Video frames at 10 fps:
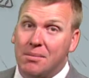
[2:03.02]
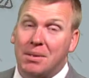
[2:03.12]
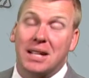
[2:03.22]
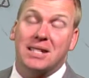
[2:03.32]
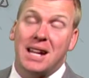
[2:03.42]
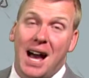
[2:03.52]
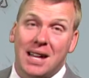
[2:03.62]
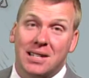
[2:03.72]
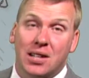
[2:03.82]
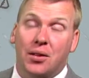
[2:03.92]
but it's
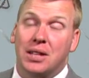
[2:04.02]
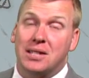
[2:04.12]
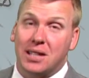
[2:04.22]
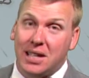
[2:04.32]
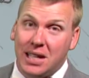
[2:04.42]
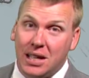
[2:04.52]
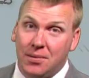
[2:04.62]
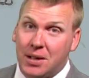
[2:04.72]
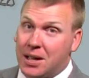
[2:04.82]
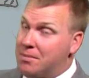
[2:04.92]
not until this
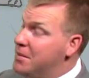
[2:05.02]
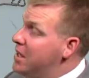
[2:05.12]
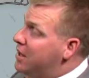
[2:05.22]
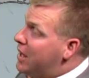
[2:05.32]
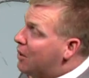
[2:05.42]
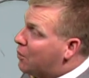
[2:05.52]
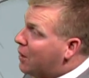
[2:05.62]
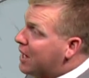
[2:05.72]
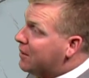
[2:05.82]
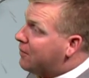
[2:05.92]
evening that
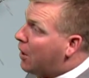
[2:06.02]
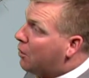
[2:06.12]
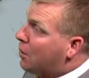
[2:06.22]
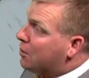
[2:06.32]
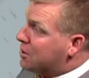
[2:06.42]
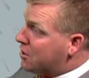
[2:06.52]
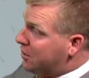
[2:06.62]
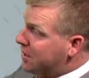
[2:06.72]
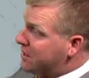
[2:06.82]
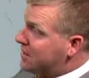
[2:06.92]
rainfall will
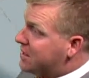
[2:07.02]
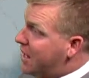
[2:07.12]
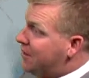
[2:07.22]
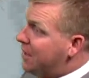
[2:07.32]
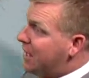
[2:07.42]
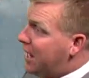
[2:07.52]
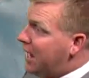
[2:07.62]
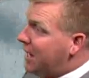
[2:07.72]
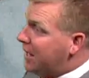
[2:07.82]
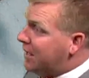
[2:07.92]
return. This is 7,
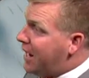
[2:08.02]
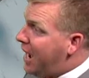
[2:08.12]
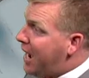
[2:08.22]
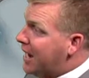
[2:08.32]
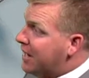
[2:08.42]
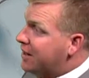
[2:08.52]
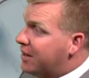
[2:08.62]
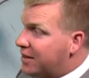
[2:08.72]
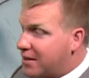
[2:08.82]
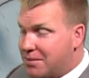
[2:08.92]
8, 9.
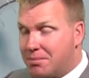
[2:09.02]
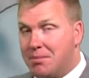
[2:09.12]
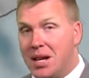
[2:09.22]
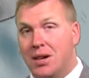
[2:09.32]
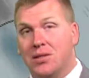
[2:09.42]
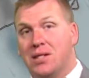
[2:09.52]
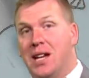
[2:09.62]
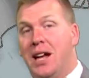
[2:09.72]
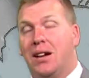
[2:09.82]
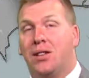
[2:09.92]
Here's
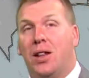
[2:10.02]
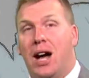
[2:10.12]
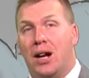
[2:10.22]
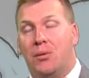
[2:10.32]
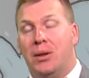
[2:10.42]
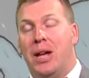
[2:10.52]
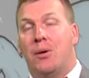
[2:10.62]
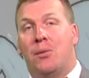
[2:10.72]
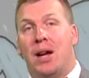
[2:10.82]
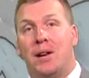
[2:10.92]
10 o'clock when that
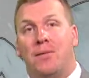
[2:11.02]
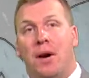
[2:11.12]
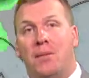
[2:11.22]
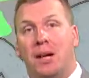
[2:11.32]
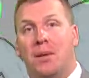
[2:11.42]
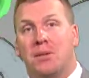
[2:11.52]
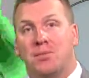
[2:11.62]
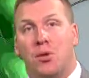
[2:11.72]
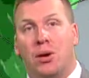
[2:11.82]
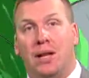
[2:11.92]
rainfall becomes
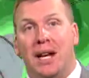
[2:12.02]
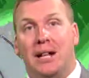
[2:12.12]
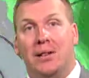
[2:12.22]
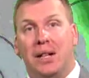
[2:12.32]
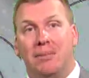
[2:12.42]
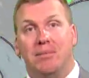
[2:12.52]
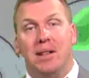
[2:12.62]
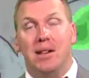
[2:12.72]
more likely.